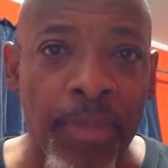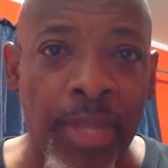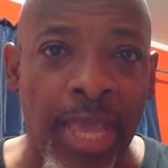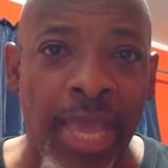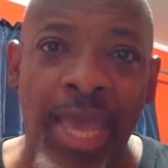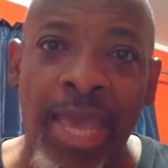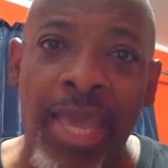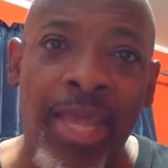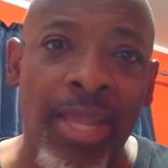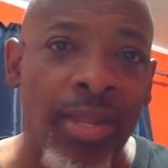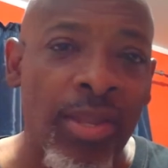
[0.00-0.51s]

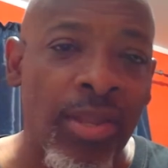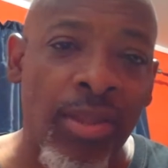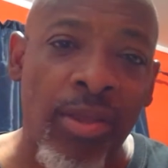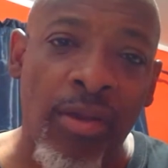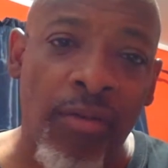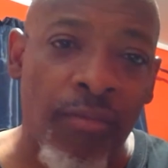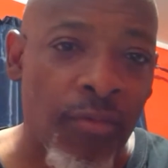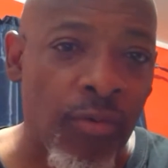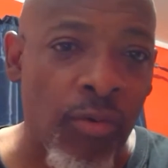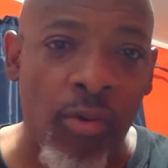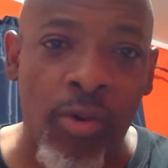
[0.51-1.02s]
And
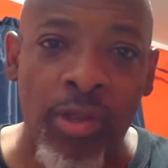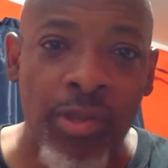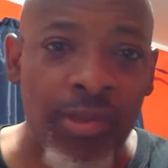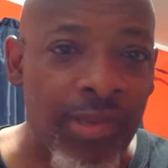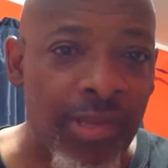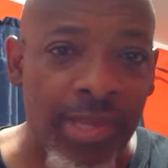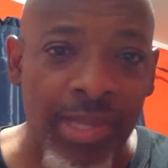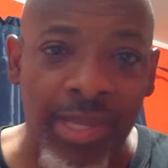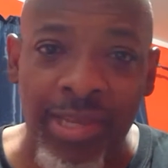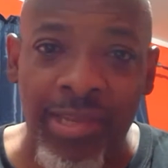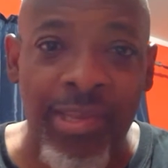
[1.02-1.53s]
of
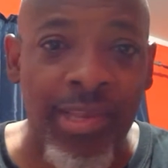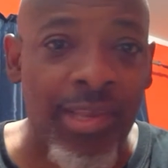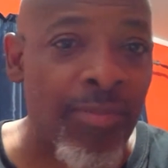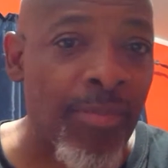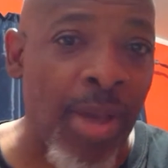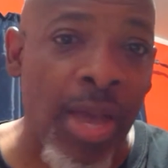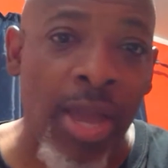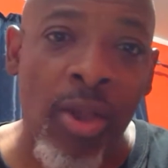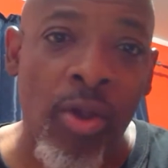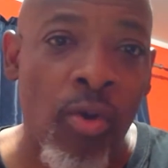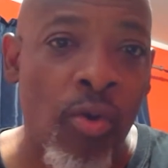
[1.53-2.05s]
course, this is
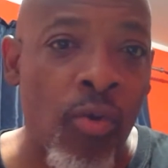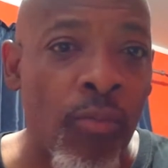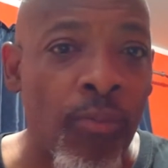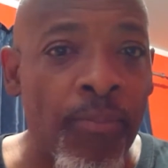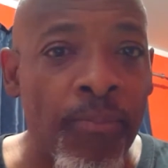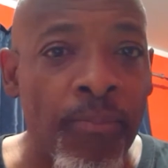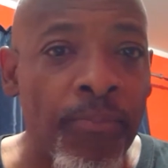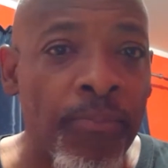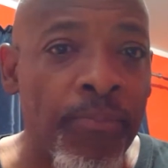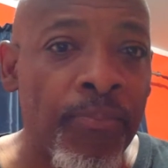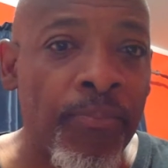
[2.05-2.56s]
my
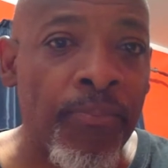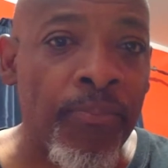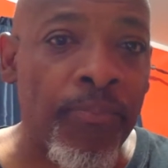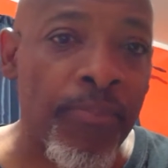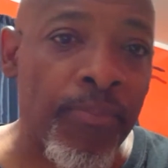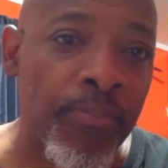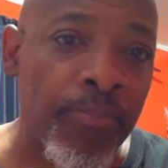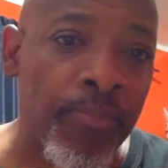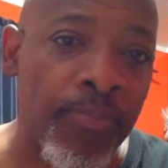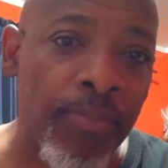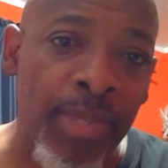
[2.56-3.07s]
home.
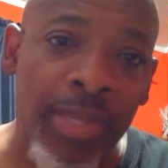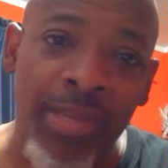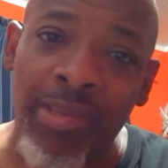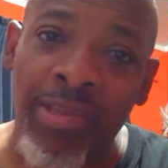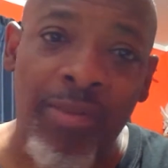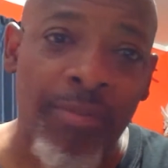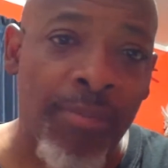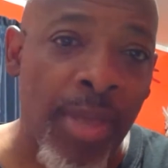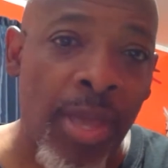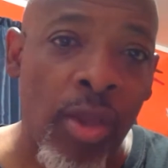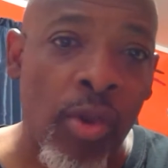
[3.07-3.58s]
This
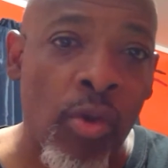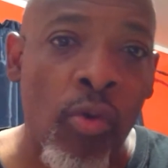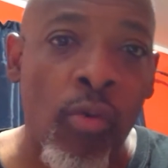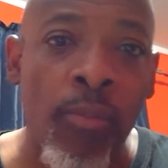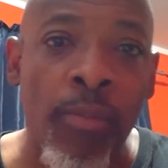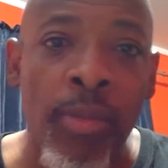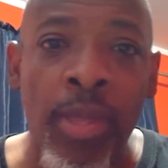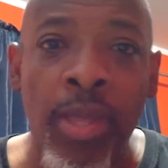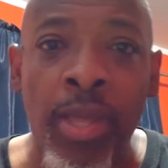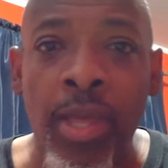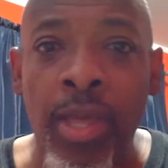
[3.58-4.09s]
is my
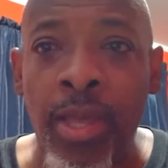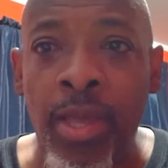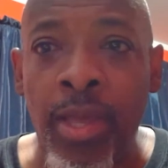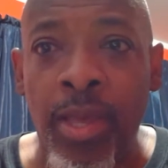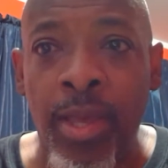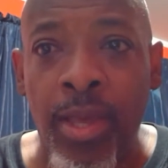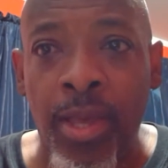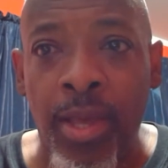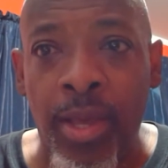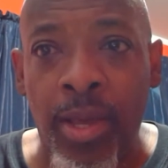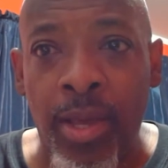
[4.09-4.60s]
home.
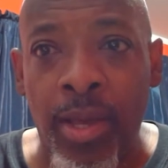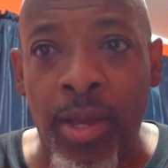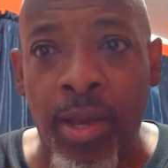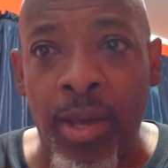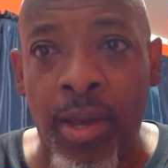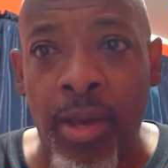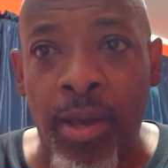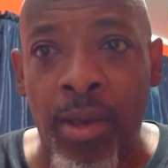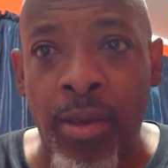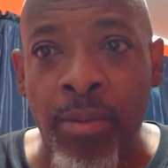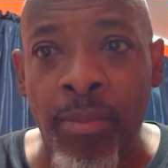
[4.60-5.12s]

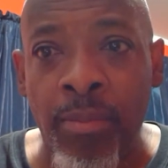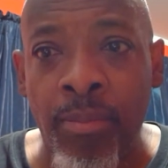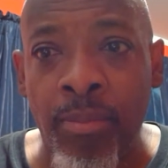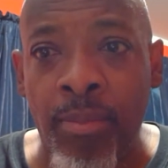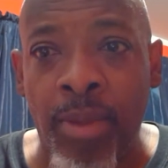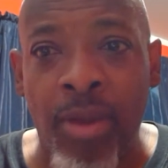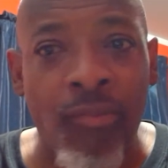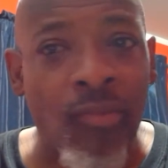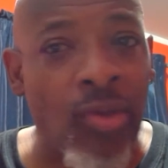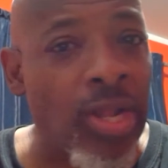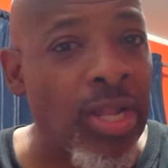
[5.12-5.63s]

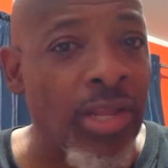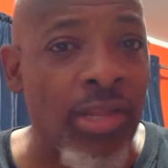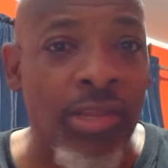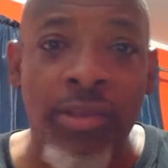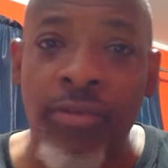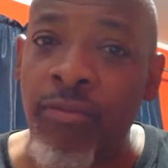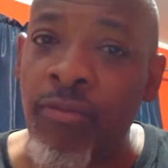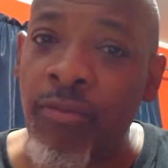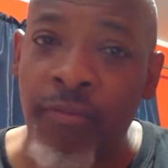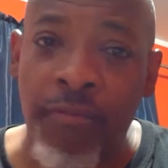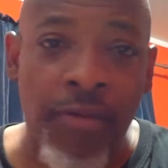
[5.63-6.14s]
My
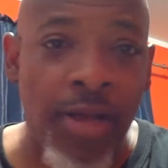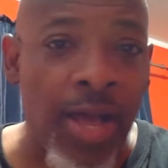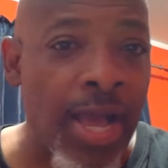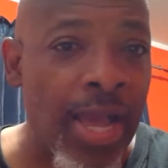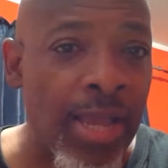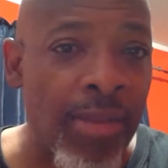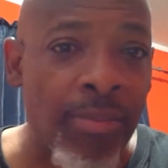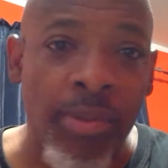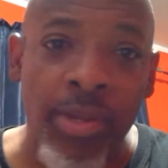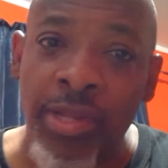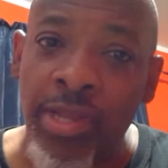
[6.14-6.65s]
relatives were
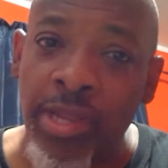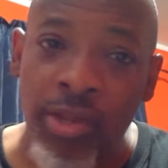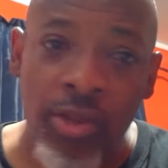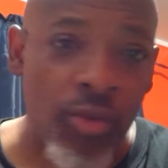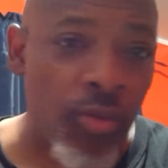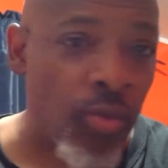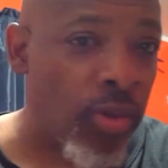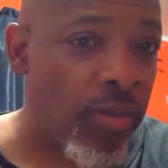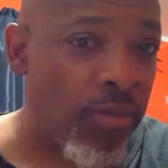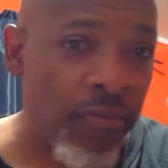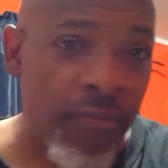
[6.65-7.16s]
fine, but they're
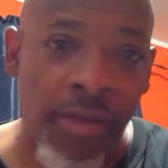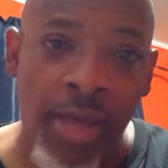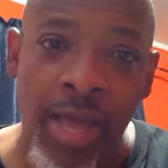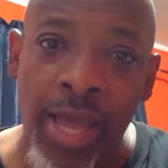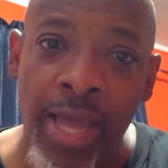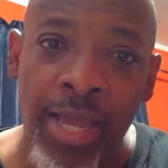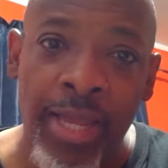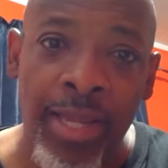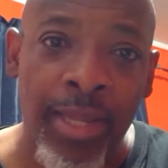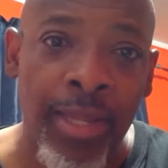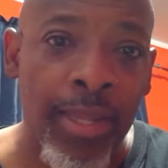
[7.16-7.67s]
doing
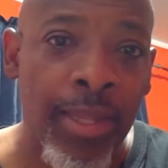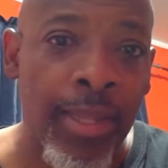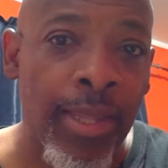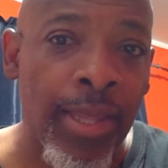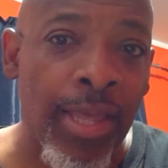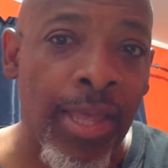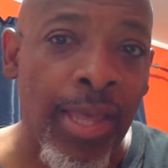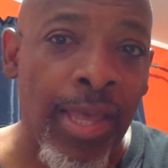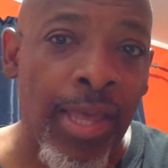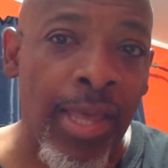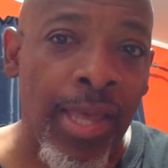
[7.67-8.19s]
fine.
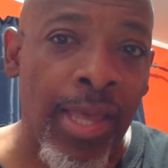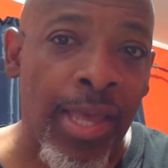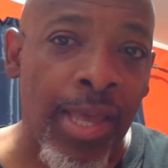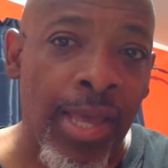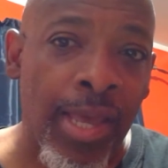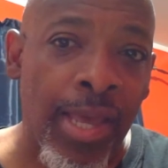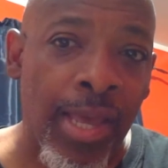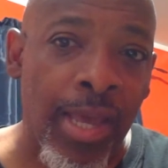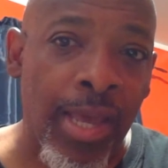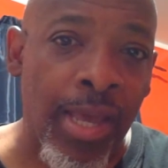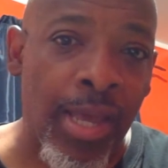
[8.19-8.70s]

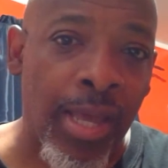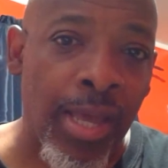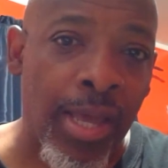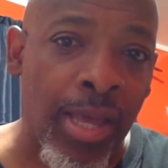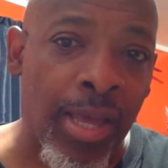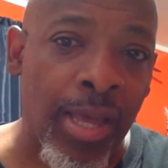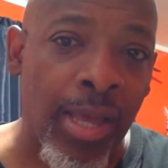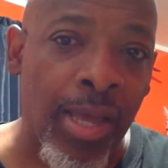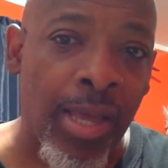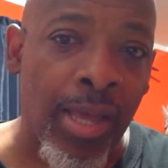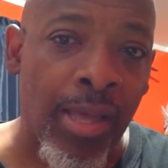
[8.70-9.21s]

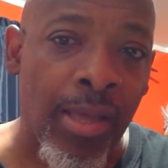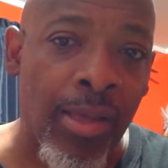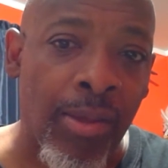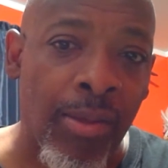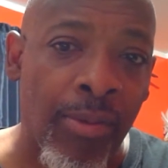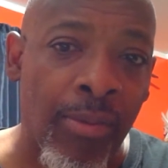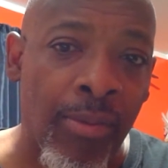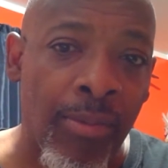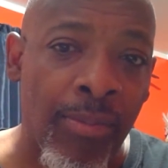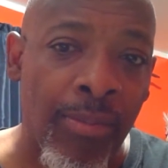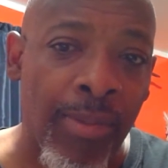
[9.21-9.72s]

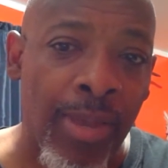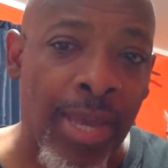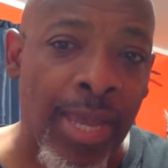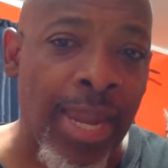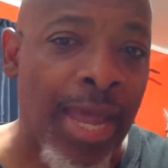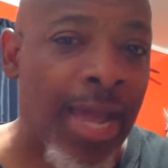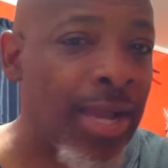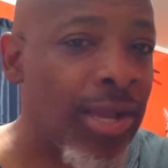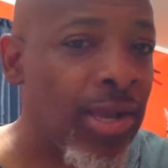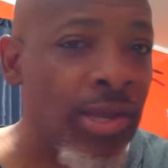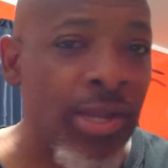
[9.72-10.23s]
And
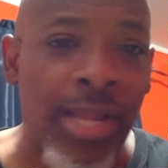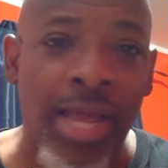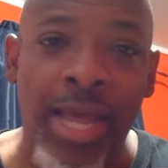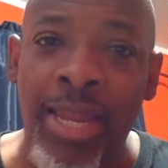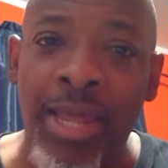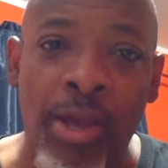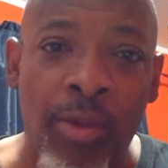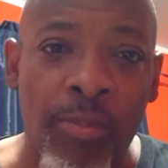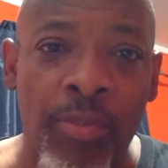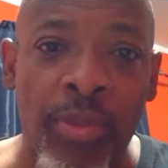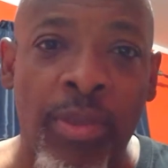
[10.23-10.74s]
I could not
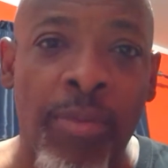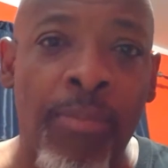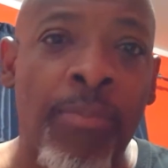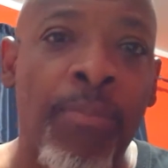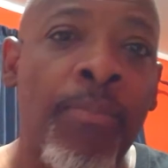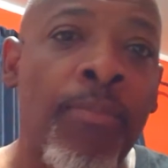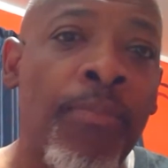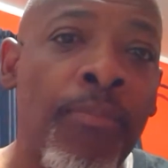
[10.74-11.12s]
help them.